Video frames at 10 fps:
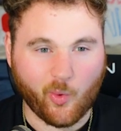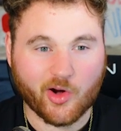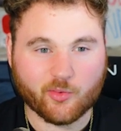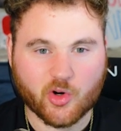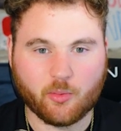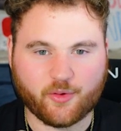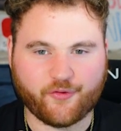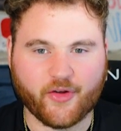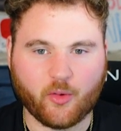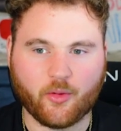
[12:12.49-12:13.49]
One room was
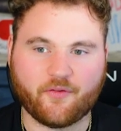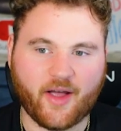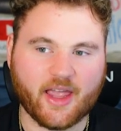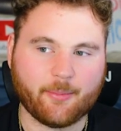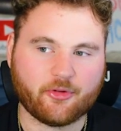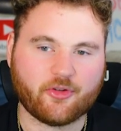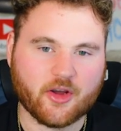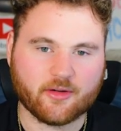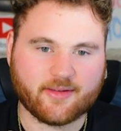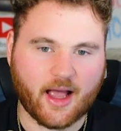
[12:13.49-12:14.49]
filled with valuable
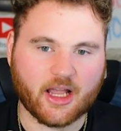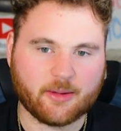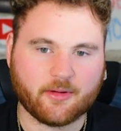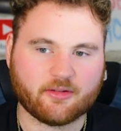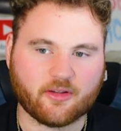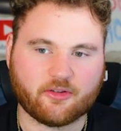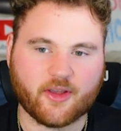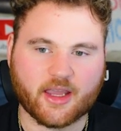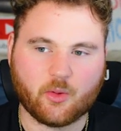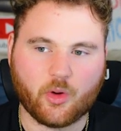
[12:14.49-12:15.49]
secret documents. The
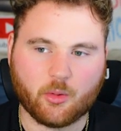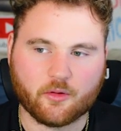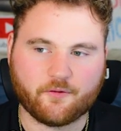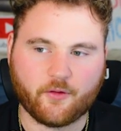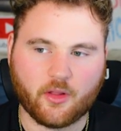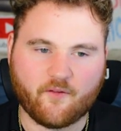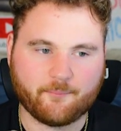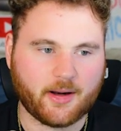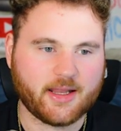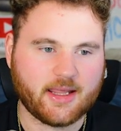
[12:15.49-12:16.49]
second one was full of
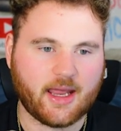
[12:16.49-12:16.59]
money.